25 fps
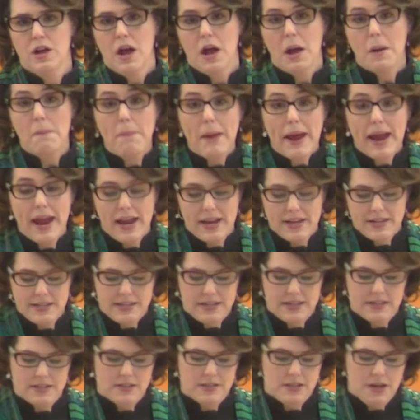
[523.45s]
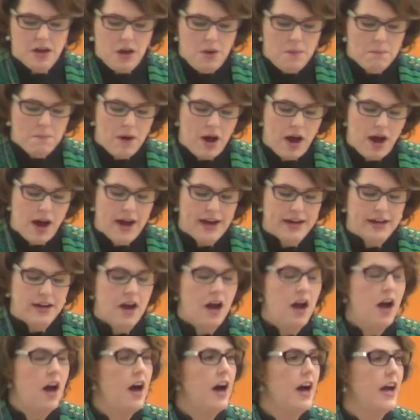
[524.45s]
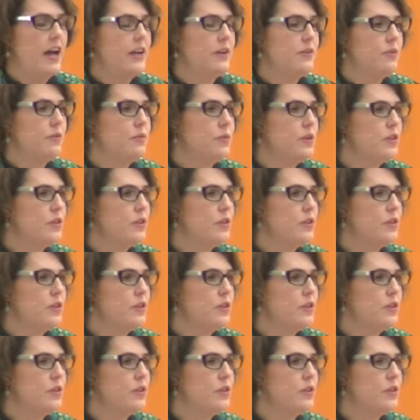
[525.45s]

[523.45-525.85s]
abandoned by God,